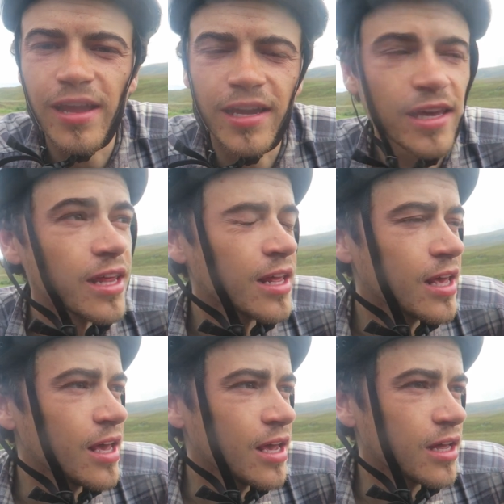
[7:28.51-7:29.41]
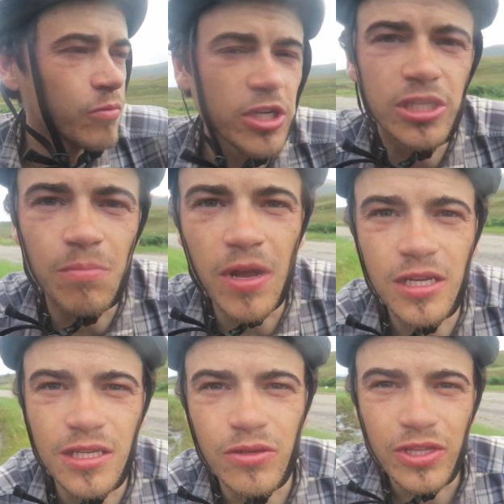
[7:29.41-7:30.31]
like it. We're just
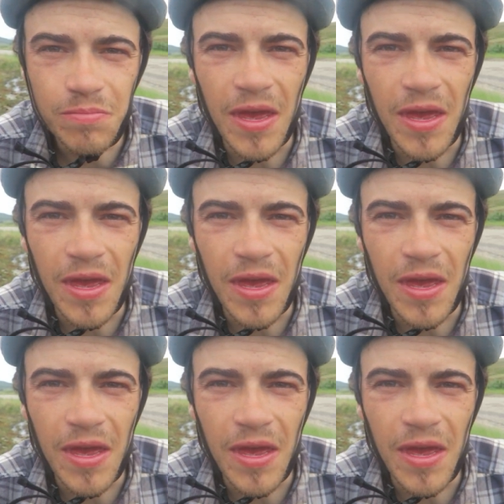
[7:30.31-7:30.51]
amongst all the